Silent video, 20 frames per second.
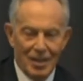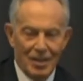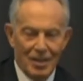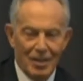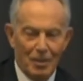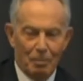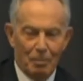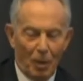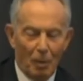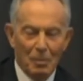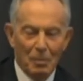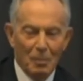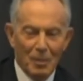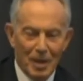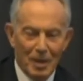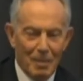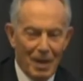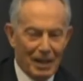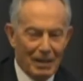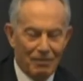the problem with
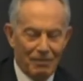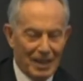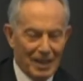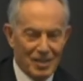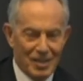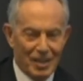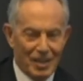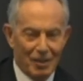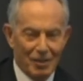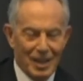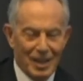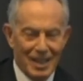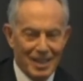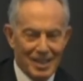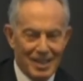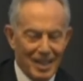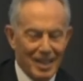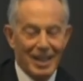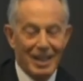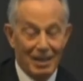the manifesto is
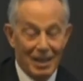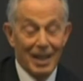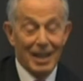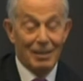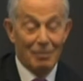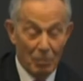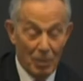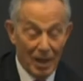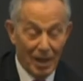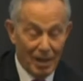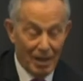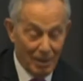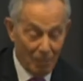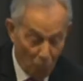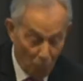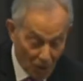that it